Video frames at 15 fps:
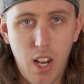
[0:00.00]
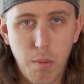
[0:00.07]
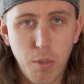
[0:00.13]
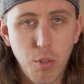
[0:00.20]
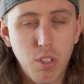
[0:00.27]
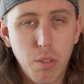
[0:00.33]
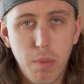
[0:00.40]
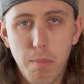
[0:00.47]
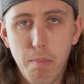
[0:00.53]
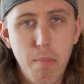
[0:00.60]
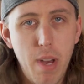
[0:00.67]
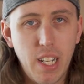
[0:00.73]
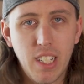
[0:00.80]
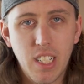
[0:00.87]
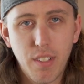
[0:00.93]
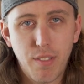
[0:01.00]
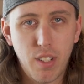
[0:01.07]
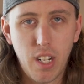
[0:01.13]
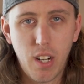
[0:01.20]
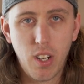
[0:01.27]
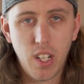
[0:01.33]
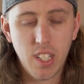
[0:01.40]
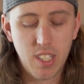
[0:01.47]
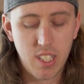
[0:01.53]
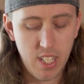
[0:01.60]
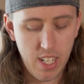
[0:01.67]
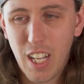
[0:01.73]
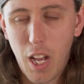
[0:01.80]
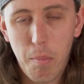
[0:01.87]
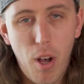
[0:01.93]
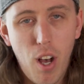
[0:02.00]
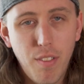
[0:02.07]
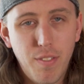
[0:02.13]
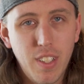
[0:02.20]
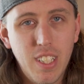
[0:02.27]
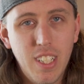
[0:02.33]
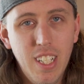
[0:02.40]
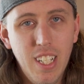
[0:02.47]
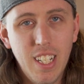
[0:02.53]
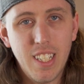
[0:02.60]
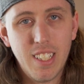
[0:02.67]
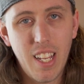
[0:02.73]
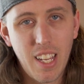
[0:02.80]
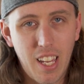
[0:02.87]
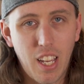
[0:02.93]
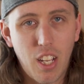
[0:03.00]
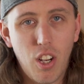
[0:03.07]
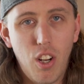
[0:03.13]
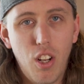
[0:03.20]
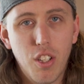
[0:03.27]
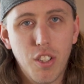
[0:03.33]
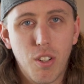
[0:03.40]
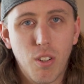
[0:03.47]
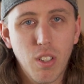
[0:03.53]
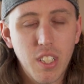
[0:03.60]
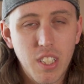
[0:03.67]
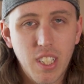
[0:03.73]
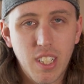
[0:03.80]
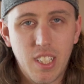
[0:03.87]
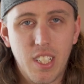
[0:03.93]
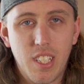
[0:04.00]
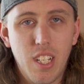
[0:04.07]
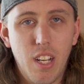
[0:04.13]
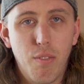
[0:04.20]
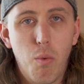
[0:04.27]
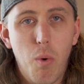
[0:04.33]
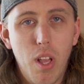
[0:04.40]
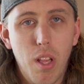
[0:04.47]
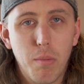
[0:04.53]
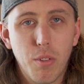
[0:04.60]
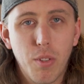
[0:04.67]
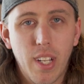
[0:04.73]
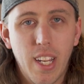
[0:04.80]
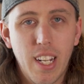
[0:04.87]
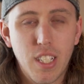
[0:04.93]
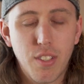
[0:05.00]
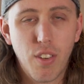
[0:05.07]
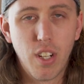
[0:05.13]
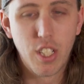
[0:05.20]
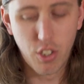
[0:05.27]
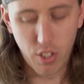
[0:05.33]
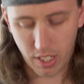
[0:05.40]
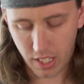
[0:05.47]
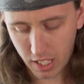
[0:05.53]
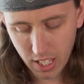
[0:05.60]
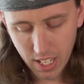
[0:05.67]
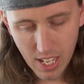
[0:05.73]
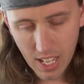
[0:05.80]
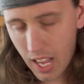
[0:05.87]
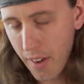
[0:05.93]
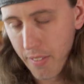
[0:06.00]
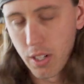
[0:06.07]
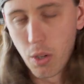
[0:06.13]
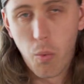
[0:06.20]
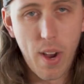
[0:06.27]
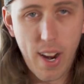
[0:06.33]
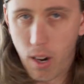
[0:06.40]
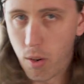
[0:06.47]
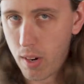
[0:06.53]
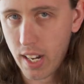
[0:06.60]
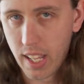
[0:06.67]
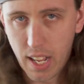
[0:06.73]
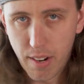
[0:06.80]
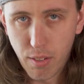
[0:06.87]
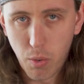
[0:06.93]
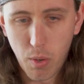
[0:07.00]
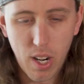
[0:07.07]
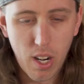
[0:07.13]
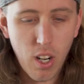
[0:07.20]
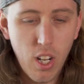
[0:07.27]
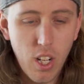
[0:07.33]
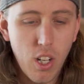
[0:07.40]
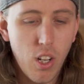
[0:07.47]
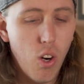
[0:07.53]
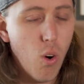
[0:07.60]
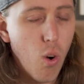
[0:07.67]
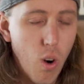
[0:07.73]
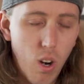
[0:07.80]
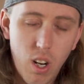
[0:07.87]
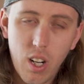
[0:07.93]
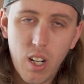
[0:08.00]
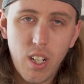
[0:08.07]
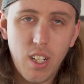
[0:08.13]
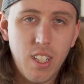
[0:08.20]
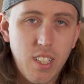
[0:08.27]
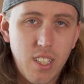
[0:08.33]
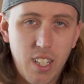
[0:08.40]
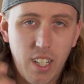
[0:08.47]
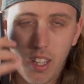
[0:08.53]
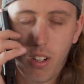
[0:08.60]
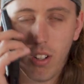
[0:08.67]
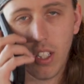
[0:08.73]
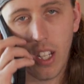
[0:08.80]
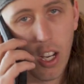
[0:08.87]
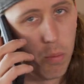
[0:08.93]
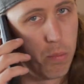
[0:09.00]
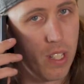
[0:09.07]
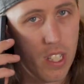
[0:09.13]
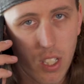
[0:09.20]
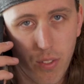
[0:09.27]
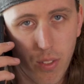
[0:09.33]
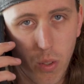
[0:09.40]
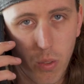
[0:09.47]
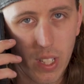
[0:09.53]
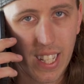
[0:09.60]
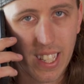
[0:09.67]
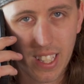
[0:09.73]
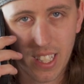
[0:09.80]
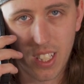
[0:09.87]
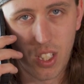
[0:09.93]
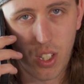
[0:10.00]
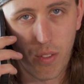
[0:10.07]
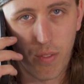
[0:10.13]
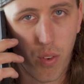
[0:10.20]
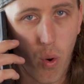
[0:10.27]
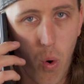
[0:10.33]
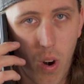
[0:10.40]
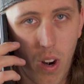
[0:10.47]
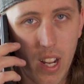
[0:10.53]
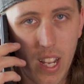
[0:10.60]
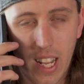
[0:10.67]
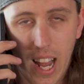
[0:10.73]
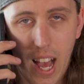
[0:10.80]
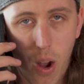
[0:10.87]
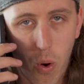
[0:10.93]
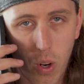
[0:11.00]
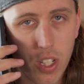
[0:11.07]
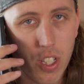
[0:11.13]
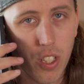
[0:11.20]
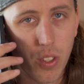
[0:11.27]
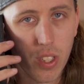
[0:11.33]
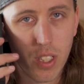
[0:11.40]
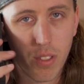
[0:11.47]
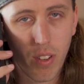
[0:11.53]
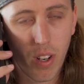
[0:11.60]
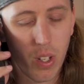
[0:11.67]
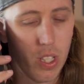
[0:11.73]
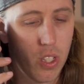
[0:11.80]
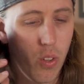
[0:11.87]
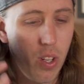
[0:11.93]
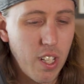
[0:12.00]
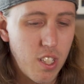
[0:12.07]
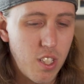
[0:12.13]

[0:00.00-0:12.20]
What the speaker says: Use them in many different areas. I'm often taking calls or listening to stuff while I'm doing it. It's very tricky having a wire running everywhere or sitting there on the help desk phone like this for an hour or two. It's very annoying.